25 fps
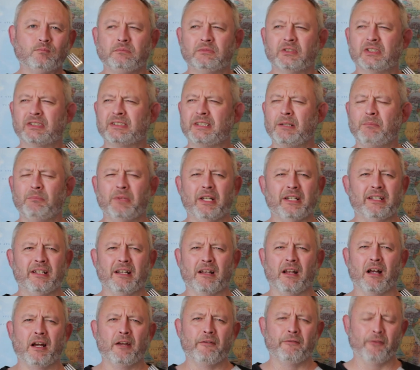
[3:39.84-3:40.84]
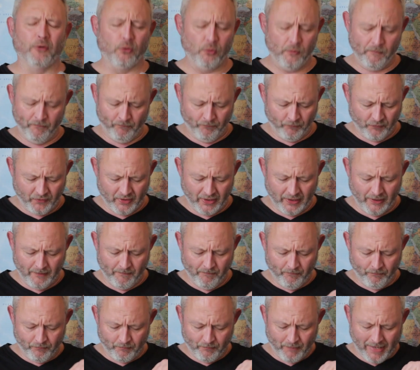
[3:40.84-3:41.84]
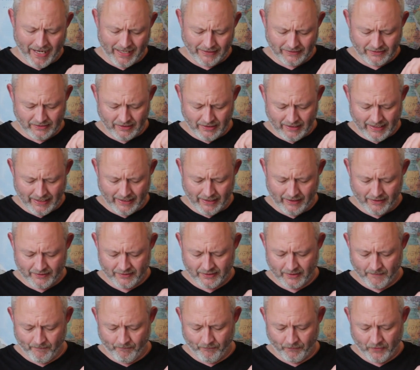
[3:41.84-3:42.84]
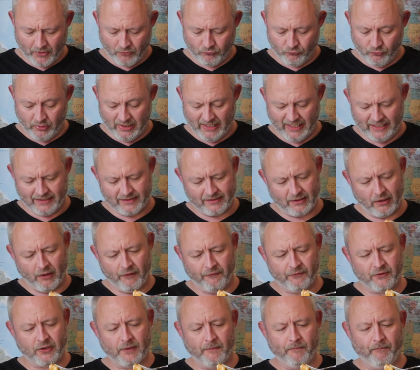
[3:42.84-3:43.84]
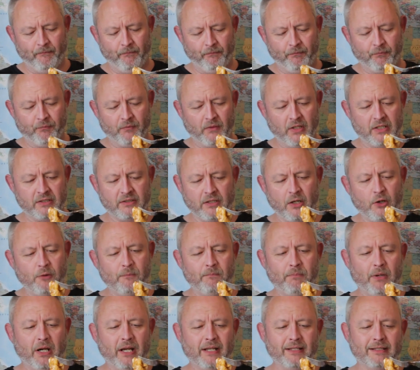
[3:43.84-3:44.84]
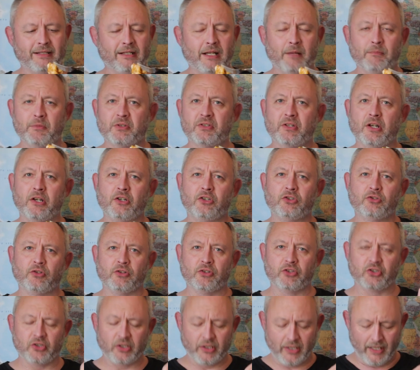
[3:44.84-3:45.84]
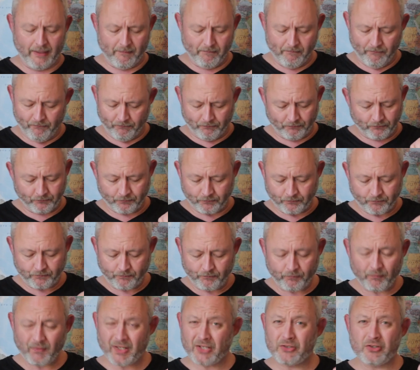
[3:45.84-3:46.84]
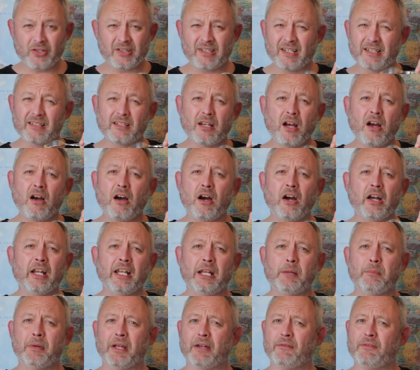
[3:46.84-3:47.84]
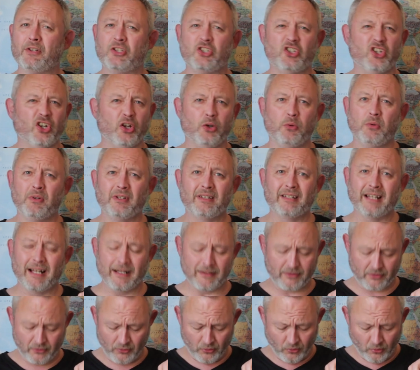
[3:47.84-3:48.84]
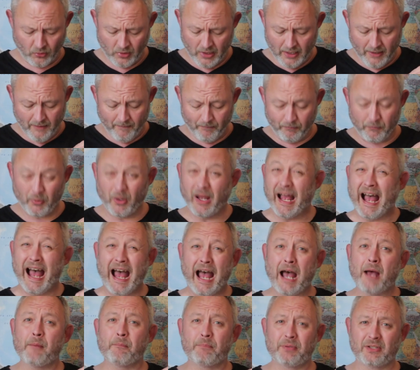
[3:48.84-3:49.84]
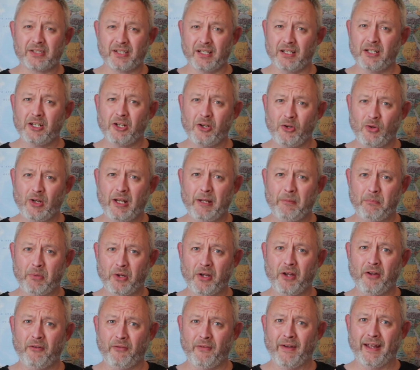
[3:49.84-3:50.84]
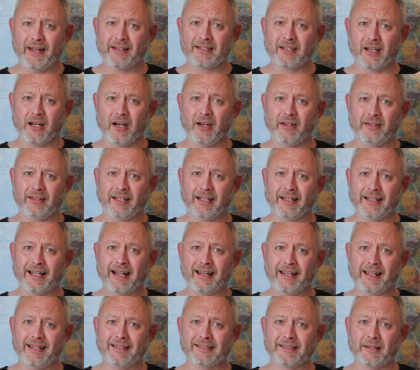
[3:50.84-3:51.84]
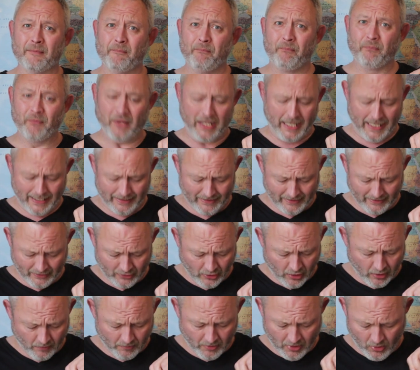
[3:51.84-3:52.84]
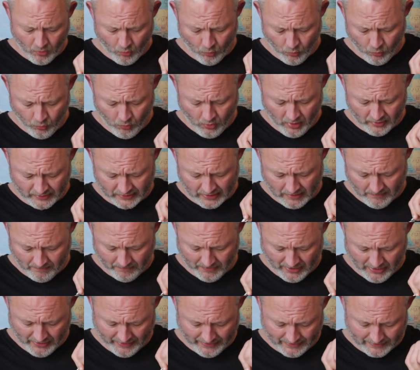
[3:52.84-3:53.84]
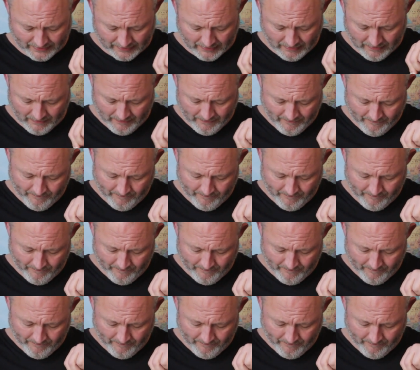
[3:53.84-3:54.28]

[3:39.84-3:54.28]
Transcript: Simply delightful. The pasta layers are really soft. There's no bite to them. There's no crunch to them. Just a tiny bit of a chew, that's all. But absolutely perfect, I think that is. In the gob, what a bite.